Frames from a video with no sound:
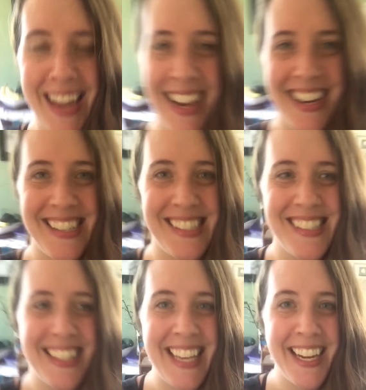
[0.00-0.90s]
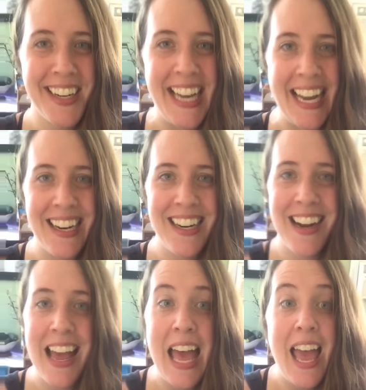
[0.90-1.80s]
guys, Carrie
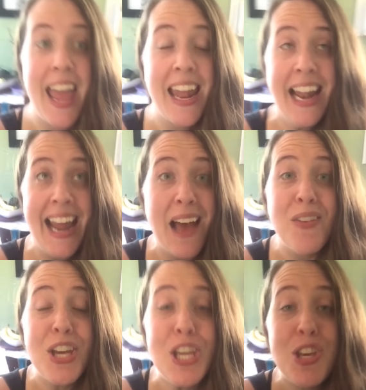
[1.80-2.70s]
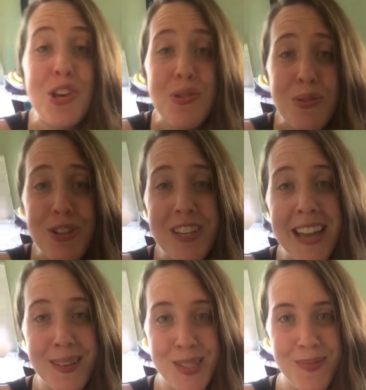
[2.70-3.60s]
here, and I have a huge
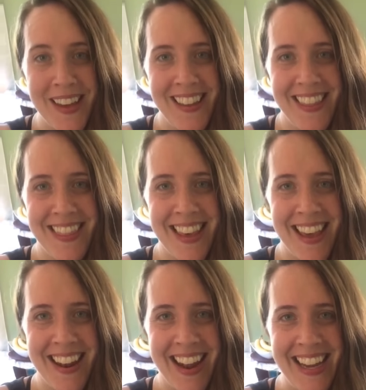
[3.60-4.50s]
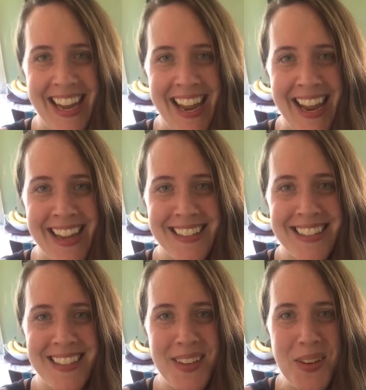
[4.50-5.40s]
announcement that I
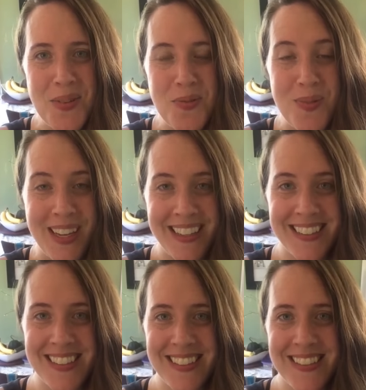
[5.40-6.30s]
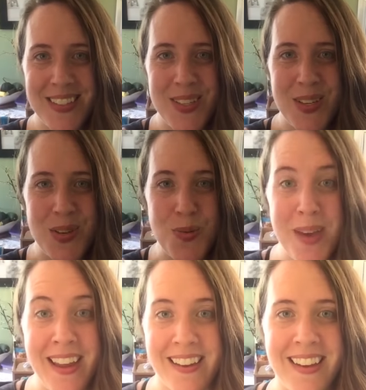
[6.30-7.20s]
can't wait to
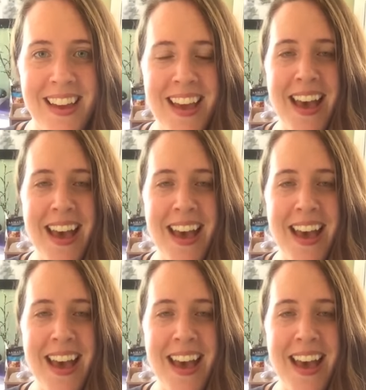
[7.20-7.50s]
make.